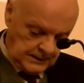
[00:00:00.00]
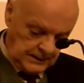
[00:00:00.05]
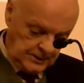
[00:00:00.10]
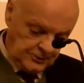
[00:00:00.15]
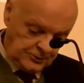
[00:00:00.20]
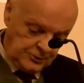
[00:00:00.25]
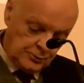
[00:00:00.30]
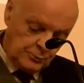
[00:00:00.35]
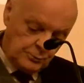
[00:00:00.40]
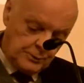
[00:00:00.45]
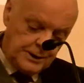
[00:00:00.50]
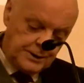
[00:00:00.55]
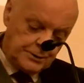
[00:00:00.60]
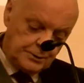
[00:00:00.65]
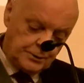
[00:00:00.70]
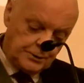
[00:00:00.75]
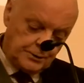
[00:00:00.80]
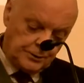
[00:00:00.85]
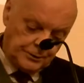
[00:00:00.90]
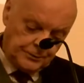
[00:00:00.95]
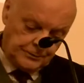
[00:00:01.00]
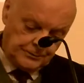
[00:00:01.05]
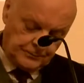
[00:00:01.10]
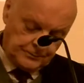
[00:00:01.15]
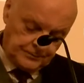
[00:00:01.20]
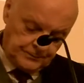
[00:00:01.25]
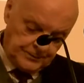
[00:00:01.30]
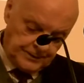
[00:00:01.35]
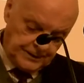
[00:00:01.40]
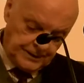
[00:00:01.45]
As you read
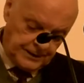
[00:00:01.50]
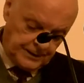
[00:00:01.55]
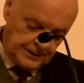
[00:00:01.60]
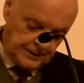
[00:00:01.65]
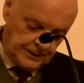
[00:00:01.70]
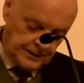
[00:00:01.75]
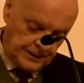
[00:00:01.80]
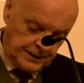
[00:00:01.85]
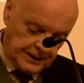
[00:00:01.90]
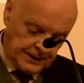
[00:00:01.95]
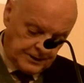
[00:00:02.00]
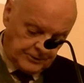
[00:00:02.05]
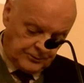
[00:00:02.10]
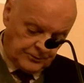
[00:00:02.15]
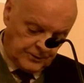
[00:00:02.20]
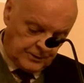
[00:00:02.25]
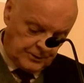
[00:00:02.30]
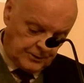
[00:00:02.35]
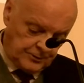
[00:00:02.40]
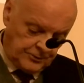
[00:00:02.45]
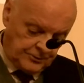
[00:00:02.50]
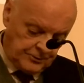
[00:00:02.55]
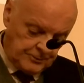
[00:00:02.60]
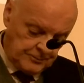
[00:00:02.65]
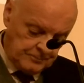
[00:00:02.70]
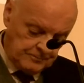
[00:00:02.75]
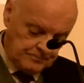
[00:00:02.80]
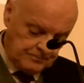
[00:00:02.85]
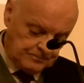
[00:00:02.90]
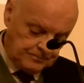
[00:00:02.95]
on into the next verse,
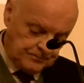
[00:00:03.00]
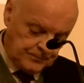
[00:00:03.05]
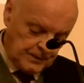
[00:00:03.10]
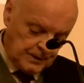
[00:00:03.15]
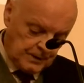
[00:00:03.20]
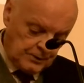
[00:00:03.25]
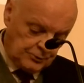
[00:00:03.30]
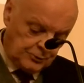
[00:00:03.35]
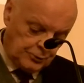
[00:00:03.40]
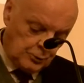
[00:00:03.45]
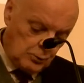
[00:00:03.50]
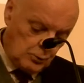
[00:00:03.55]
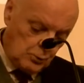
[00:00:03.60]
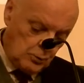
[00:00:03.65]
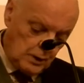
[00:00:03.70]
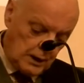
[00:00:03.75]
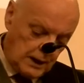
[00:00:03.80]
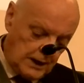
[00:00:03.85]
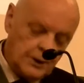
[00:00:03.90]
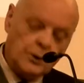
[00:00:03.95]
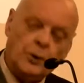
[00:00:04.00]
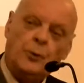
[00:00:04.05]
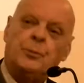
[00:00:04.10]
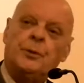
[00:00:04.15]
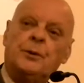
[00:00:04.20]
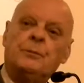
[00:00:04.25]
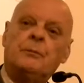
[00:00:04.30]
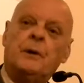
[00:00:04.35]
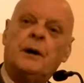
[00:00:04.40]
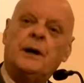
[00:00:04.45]
so I
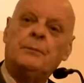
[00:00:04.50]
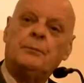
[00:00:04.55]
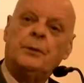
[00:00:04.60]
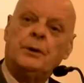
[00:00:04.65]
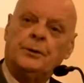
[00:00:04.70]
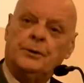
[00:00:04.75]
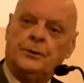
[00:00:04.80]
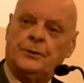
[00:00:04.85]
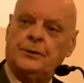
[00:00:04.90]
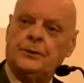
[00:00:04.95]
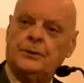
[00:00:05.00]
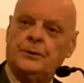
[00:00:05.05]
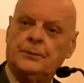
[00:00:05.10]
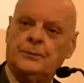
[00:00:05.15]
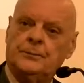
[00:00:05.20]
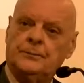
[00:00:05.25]
opened my mouth,